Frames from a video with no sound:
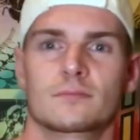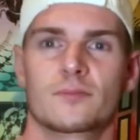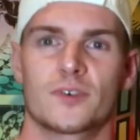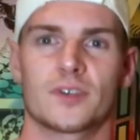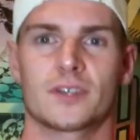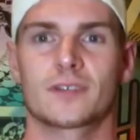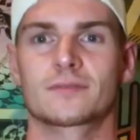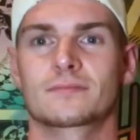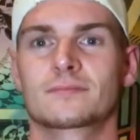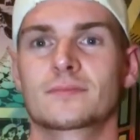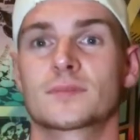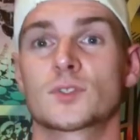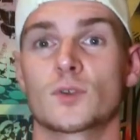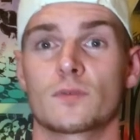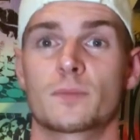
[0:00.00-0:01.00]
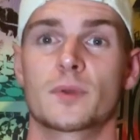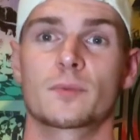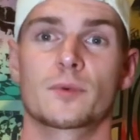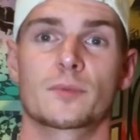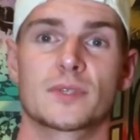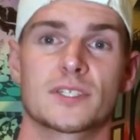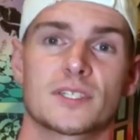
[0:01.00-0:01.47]
Fucking, so
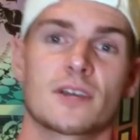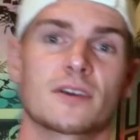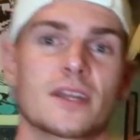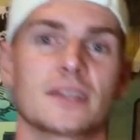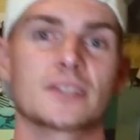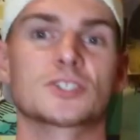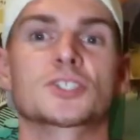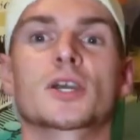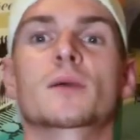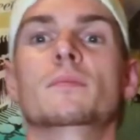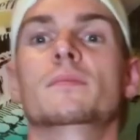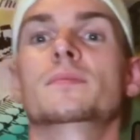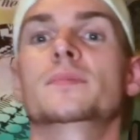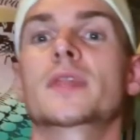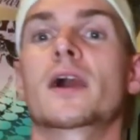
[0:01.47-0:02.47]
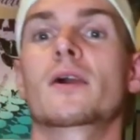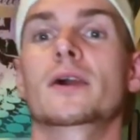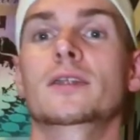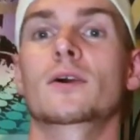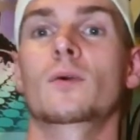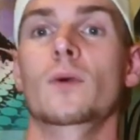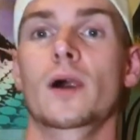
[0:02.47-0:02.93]
people will be staring at the gym. Now I
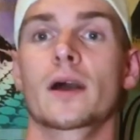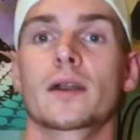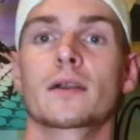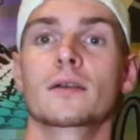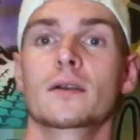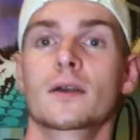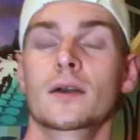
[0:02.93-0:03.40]
know why.